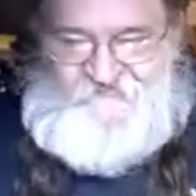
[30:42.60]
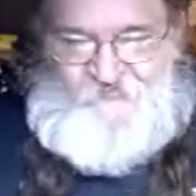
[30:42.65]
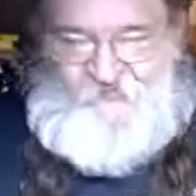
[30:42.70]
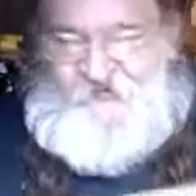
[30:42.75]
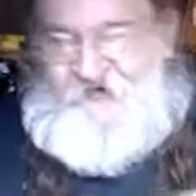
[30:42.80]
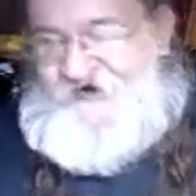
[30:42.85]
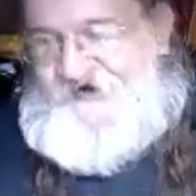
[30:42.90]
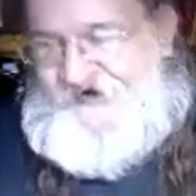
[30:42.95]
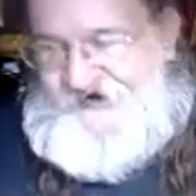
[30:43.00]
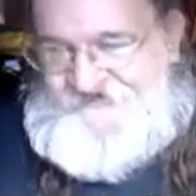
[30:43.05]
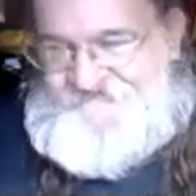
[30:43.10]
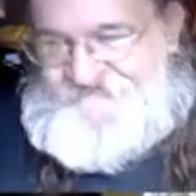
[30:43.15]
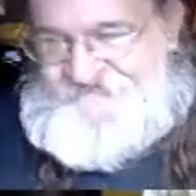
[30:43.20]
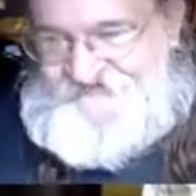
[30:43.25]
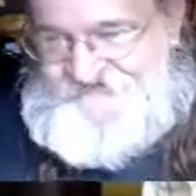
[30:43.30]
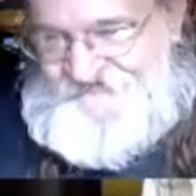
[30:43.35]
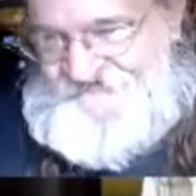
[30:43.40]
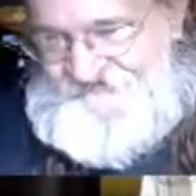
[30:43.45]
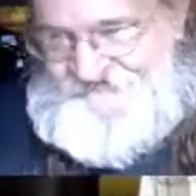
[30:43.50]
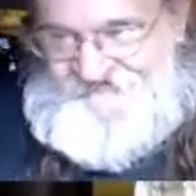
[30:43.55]
and
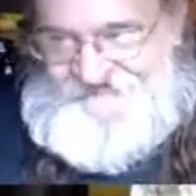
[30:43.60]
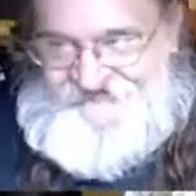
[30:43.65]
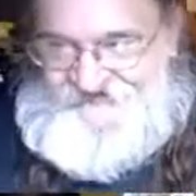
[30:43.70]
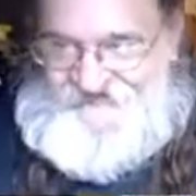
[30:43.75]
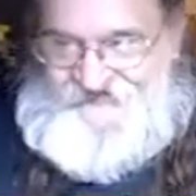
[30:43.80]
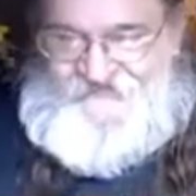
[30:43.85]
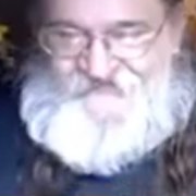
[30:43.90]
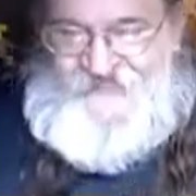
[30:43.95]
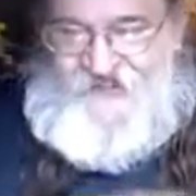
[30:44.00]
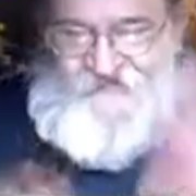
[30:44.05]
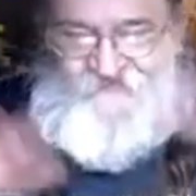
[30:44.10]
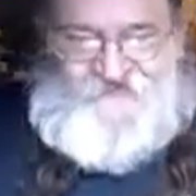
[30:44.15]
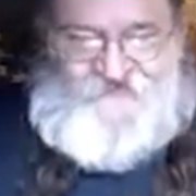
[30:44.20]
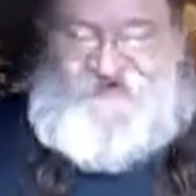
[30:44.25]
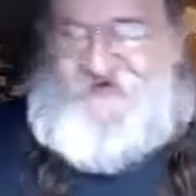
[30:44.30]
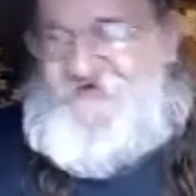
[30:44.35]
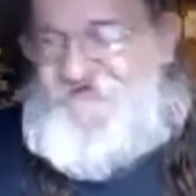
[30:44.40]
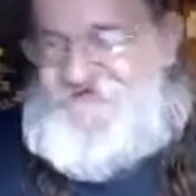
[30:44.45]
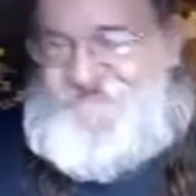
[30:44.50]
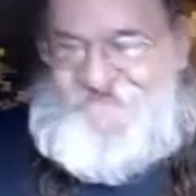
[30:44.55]
whatever, and they would
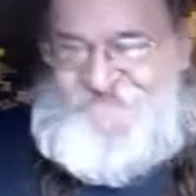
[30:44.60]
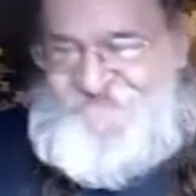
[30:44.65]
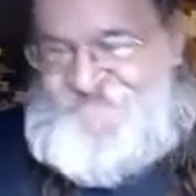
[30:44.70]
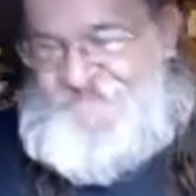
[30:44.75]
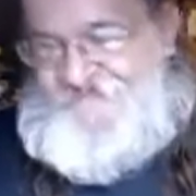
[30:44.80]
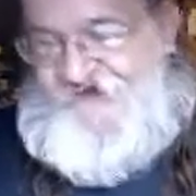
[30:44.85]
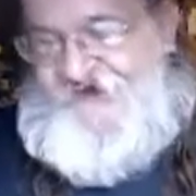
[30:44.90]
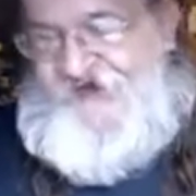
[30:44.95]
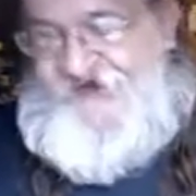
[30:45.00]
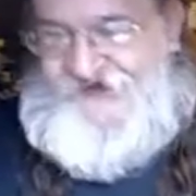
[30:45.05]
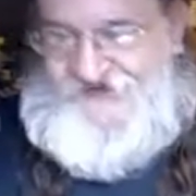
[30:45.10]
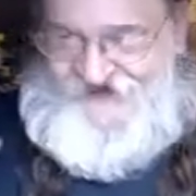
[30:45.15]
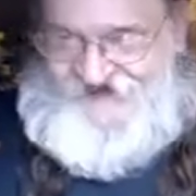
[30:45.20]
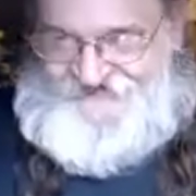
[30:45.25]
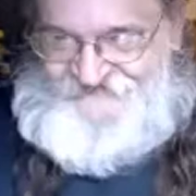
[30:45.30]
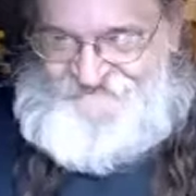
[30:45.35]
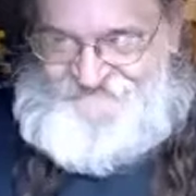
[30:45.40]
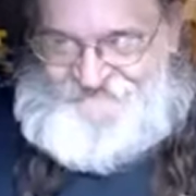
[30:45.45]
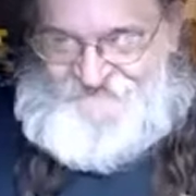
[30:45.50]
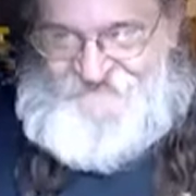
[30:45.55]
do just fine
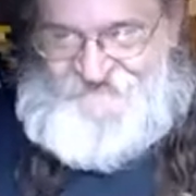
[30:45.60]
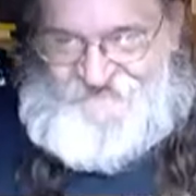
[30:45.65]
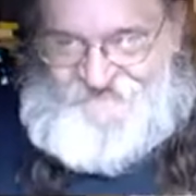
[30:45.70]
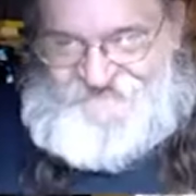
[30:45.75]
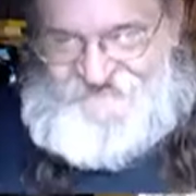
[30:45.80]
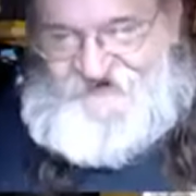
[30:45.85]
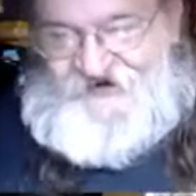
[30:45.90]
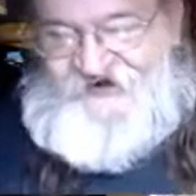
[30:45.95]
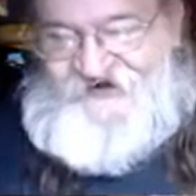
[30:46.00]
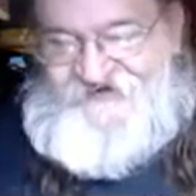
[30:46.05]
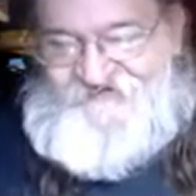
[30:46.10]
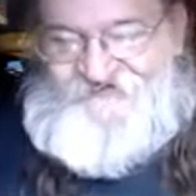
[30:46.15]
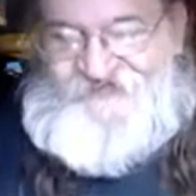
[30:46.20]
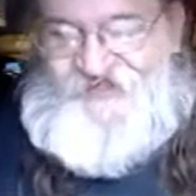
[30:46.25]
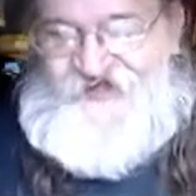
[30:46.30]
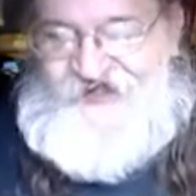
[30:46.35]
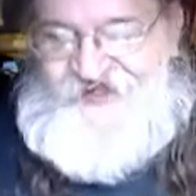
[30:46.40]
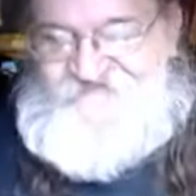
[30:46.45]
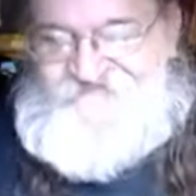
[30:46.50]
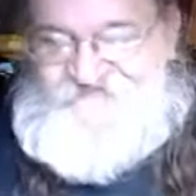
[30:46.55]
for their entire
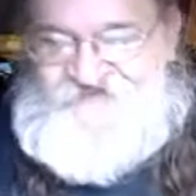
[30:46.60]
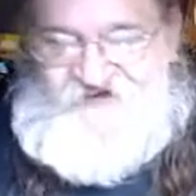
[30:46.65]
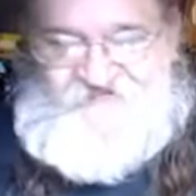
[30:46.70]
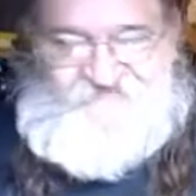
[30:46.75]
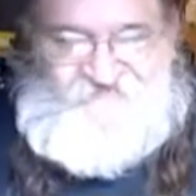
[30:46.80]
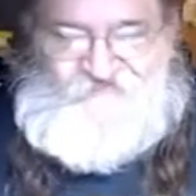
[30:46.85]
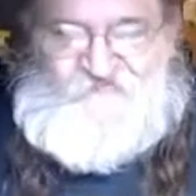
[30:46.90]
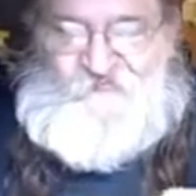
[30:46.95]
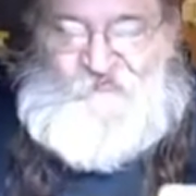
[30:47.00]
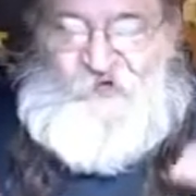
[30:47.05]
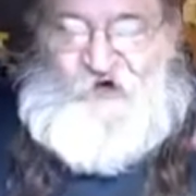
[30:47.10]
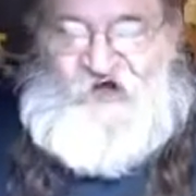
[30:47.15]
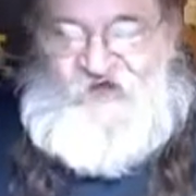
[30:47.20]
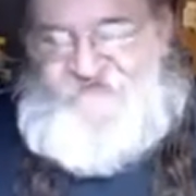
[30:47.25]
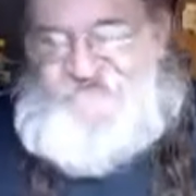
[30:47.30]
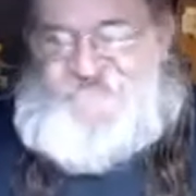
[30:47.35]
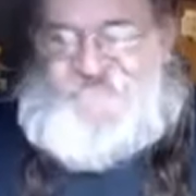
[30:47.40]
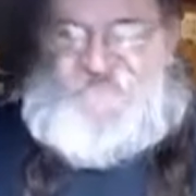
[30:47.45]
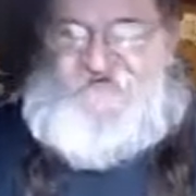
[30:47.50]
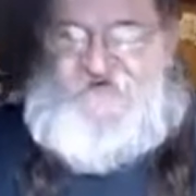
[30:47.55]
life. Never
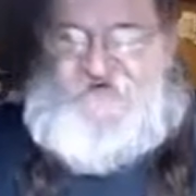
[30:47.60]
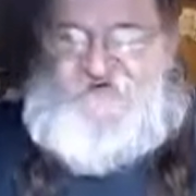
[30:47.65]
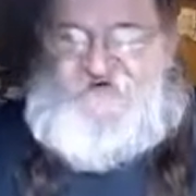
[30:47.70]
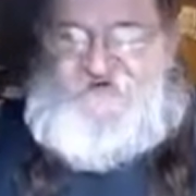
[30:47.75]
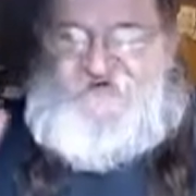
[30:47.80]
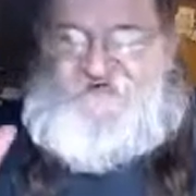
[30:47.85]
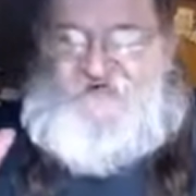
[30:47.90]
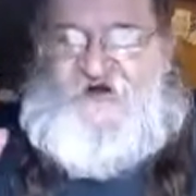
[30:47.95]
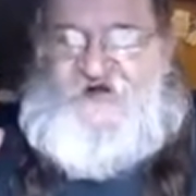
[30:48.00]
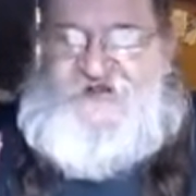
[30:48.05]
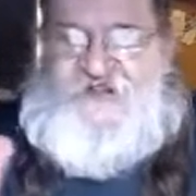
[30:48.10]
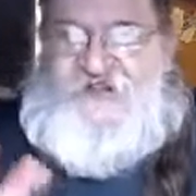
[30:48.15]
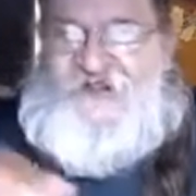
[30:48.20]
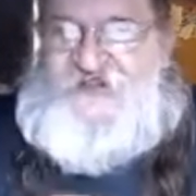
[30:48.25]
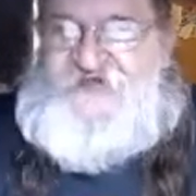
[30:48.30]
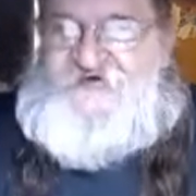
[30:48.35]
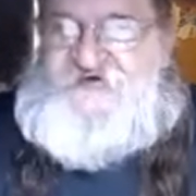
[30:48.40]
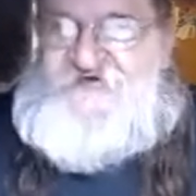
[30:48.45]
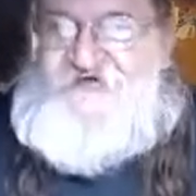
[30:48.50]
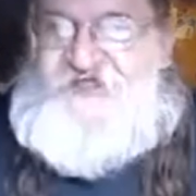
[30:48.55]
once try to
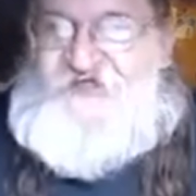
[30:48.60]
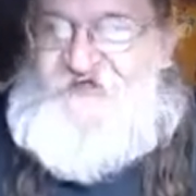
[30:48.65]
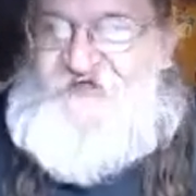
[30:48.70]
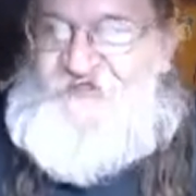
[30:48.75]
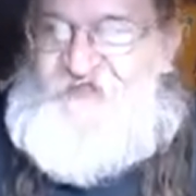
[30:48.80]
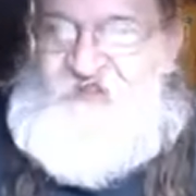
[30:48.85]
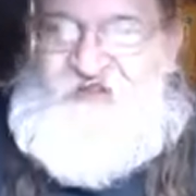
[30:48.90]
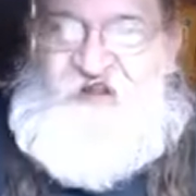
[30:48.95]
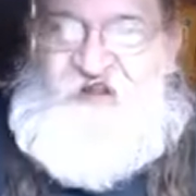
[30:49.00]
eat or kill